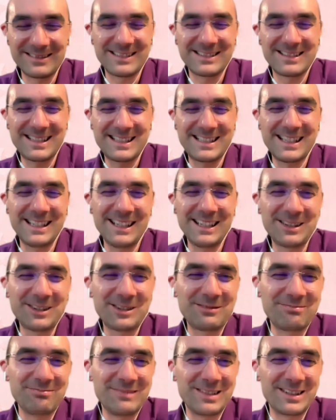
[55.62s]
see it
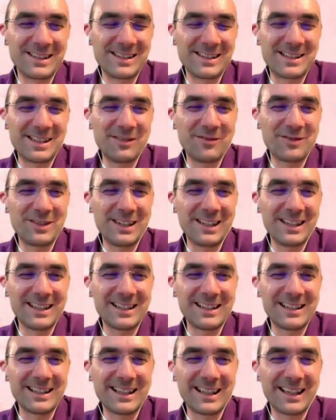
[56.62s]
this
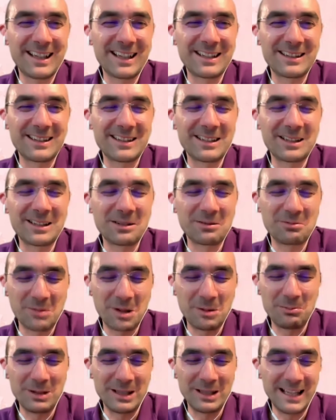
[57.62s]
evening and
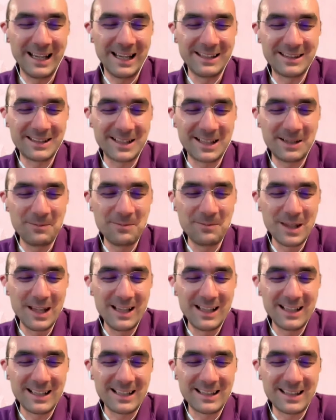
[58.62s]
maybe later
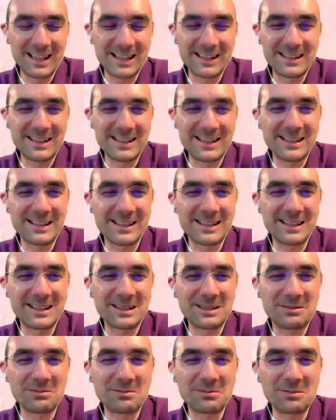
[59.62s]
that
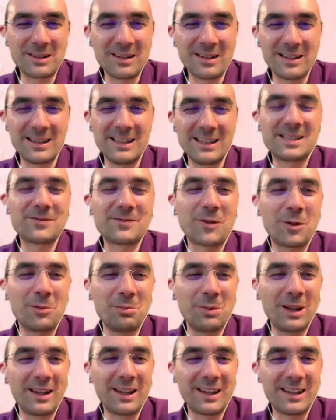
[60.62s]
he, at least for
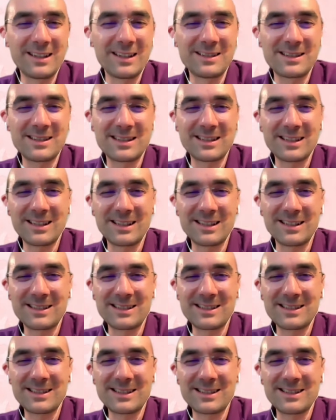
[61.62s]
me, it's
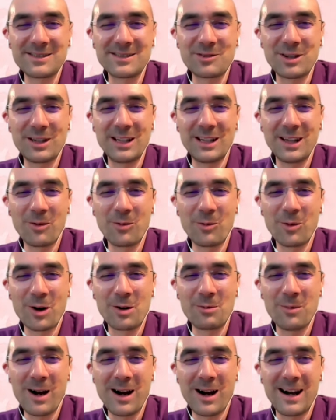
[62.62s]
really a
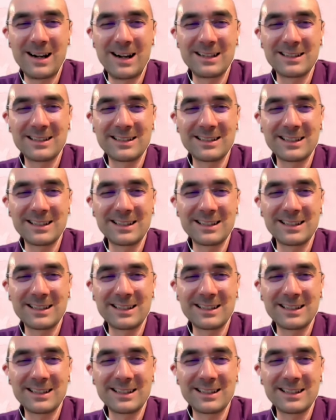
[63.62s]
warm heart,